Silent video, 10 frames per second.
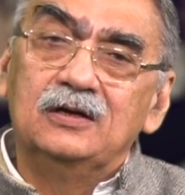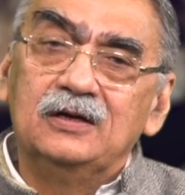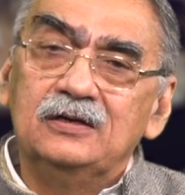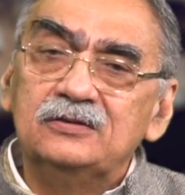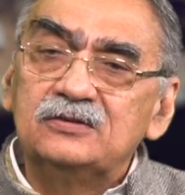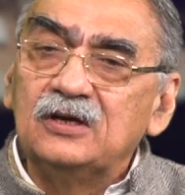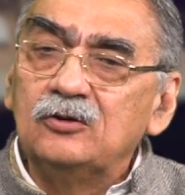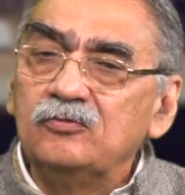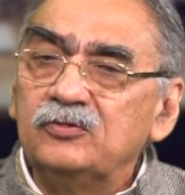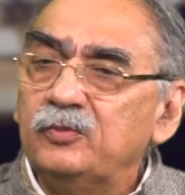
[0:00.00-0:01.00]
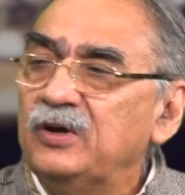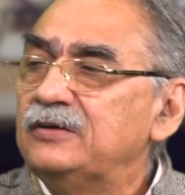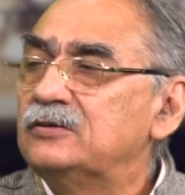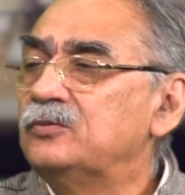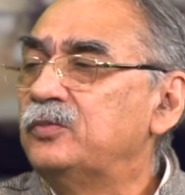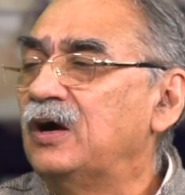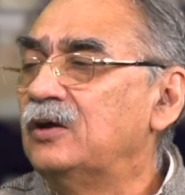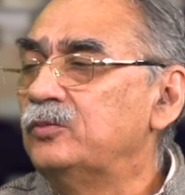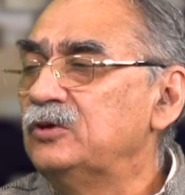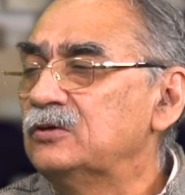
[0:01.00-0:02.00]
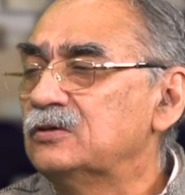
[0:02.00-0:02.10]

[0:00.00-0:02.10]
Instead of debates in Parliament,